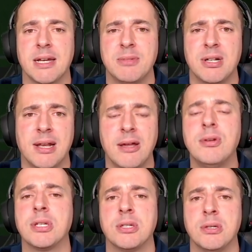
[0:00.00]
I'm doing
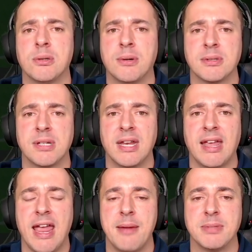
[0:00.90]
loads of tutorials on the
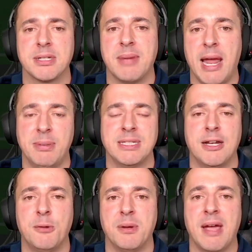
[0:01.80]
game, so I'm happy to
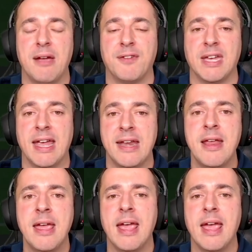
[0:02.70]
help you out if I can.